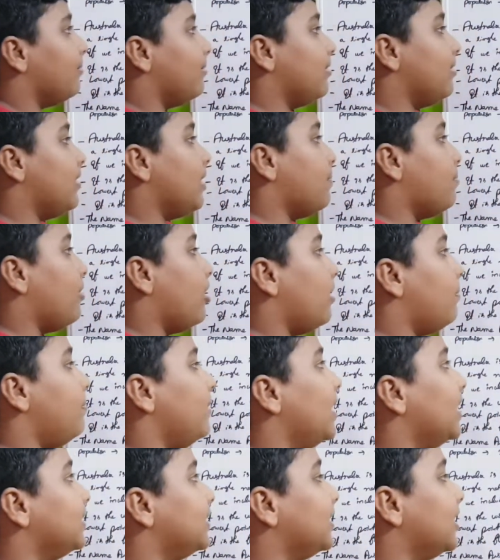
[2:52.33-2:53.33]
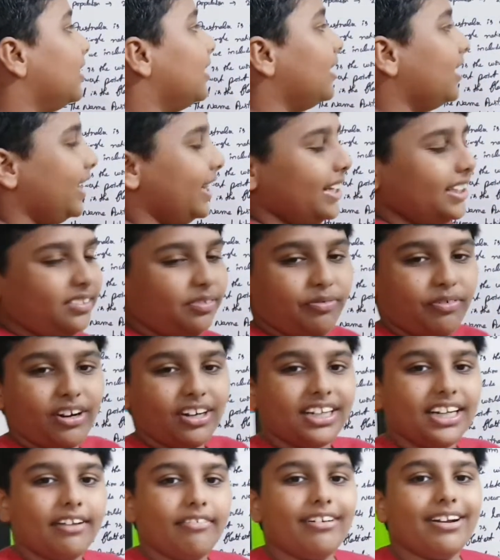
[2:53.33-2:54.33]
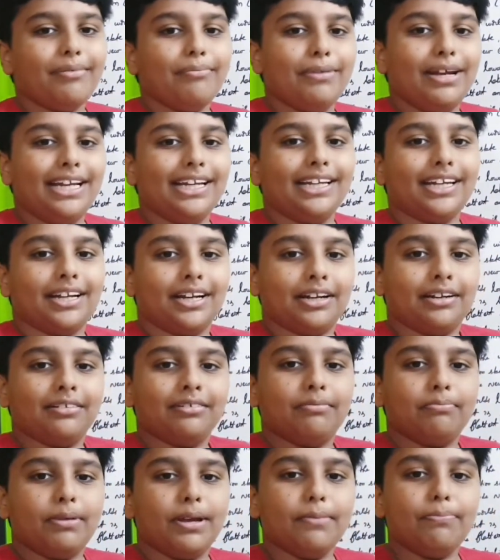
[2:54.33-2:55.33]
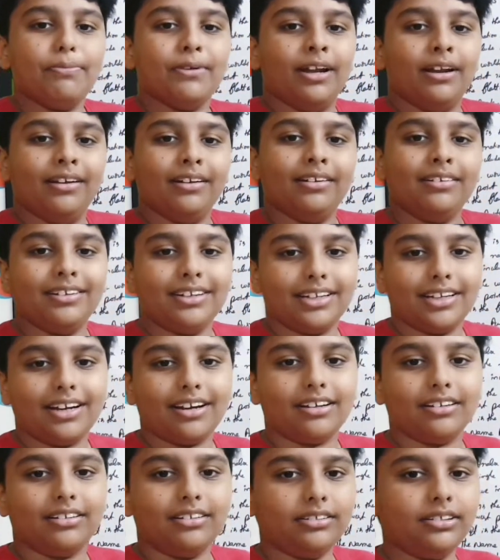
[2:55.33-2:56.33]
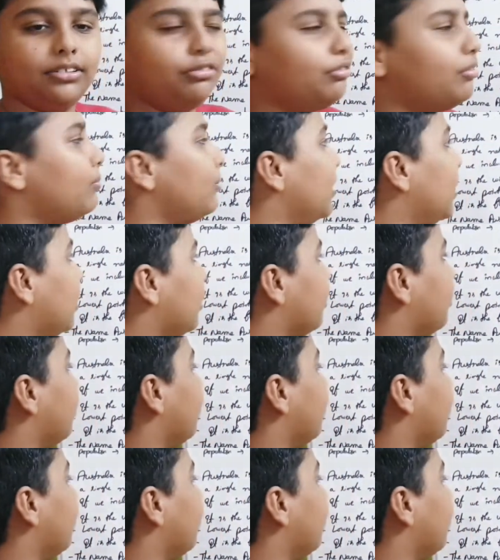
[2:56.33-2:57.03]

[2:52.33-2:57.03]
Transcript: the population is 41 million people. Yeah, 2 million.